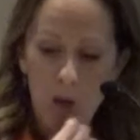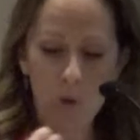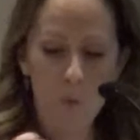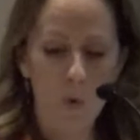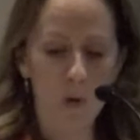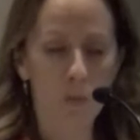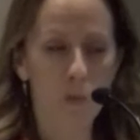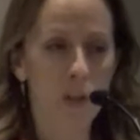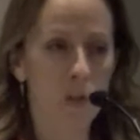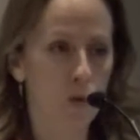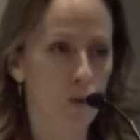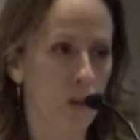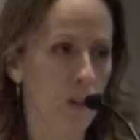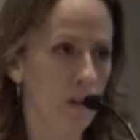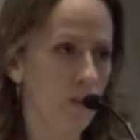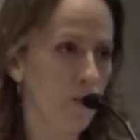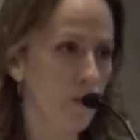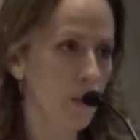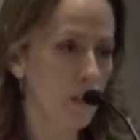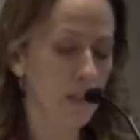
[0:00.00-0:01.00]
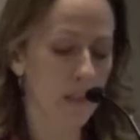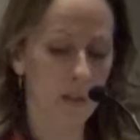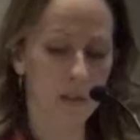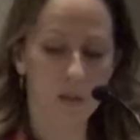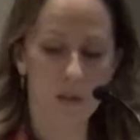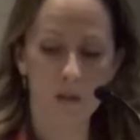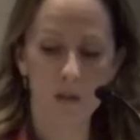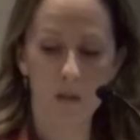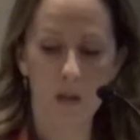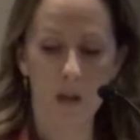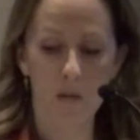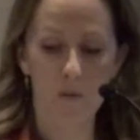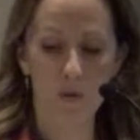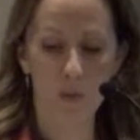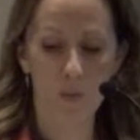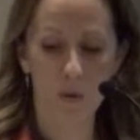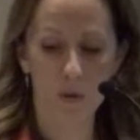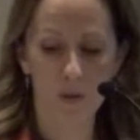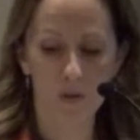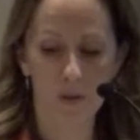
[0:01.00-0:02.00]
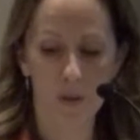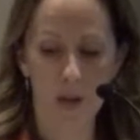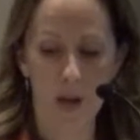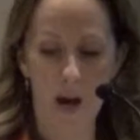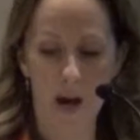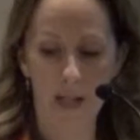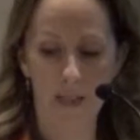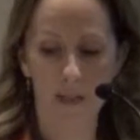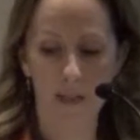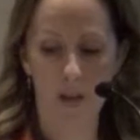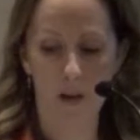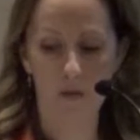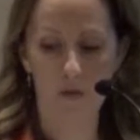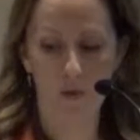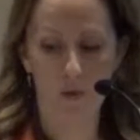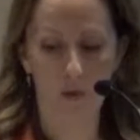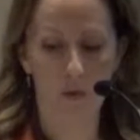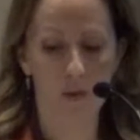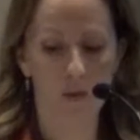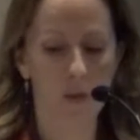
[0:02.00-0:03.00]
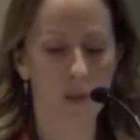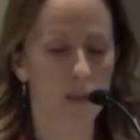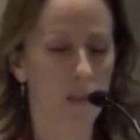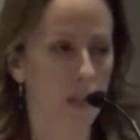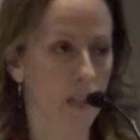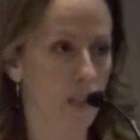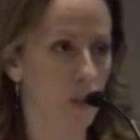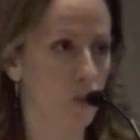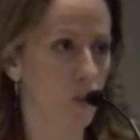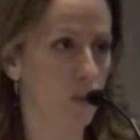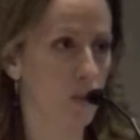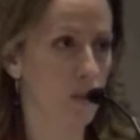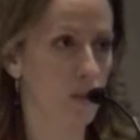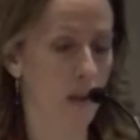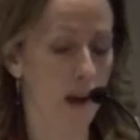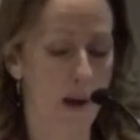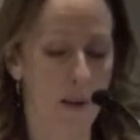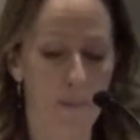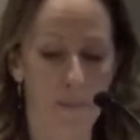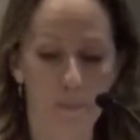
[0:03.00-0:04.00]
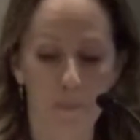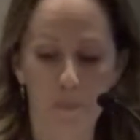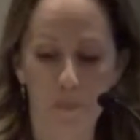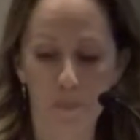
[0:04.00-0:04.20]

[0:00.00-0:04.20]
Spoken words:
When we treated for yeast and removed the high sal foods, the tics would stop.